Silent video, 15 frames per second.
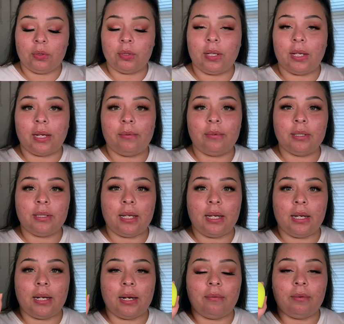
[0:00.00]
So like I was
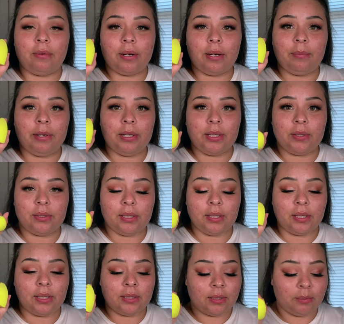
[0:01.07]
saying, I would recommend
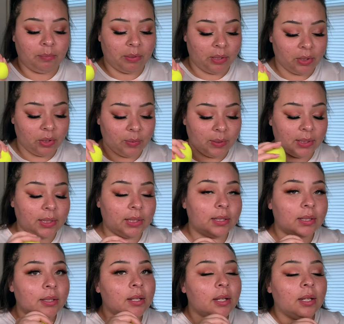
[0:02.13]
using a sponge with this,